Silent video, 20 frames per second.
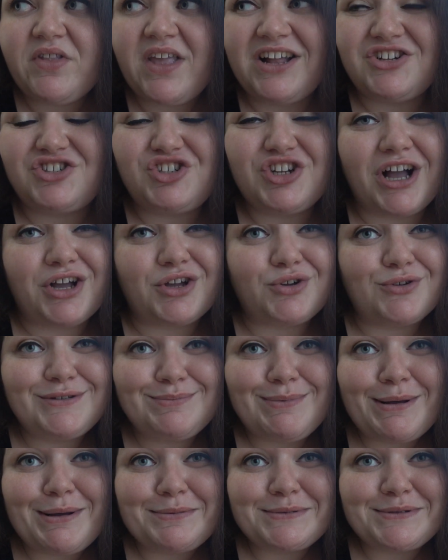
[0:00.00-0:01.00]
And she got
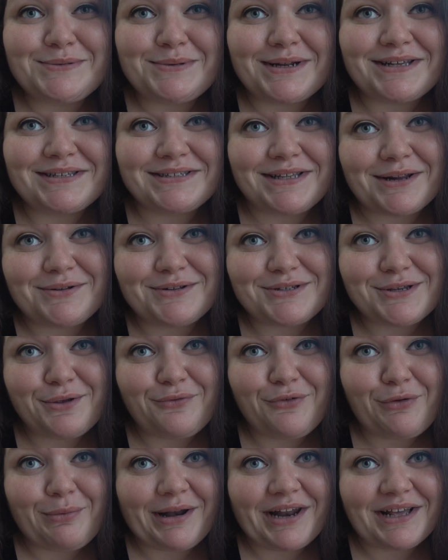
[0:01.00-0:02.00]
goosebumps when I said I was
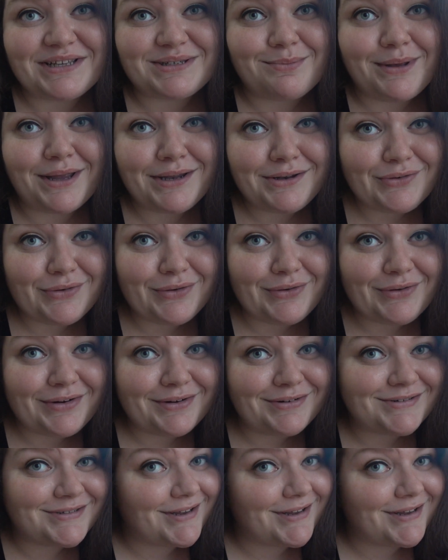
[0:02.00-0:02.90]
looking for my next mentor.